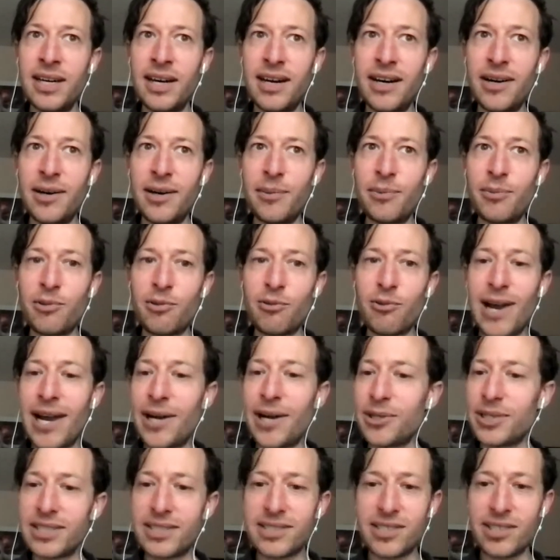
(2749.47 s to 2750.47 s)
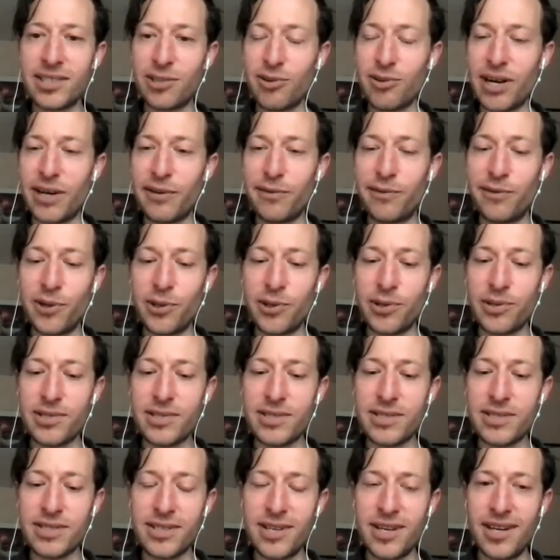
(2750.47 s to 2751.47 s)
route it to the right
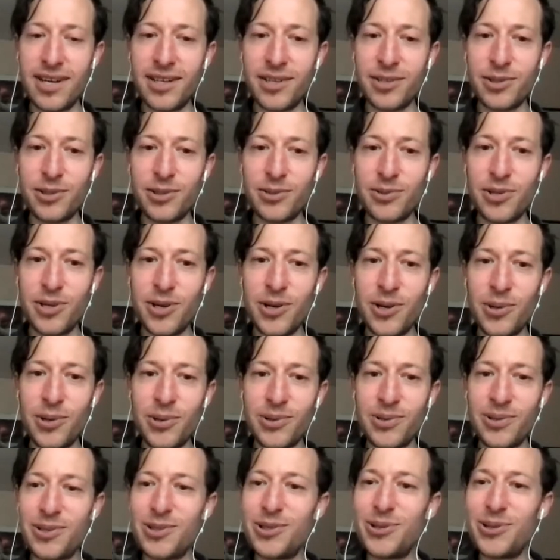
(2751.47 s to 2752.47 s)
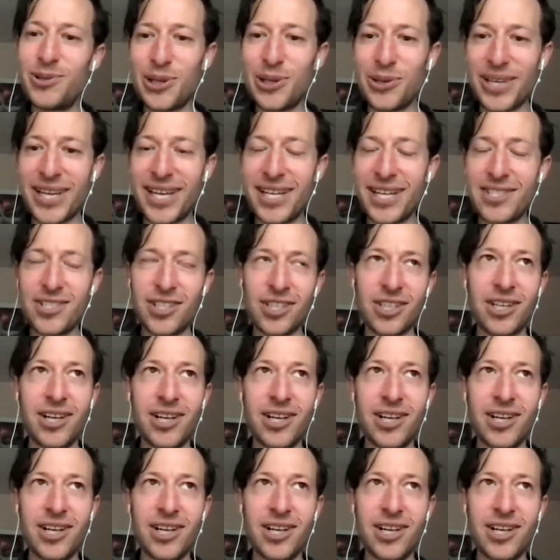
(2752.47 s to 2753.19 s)
folks who know the answer.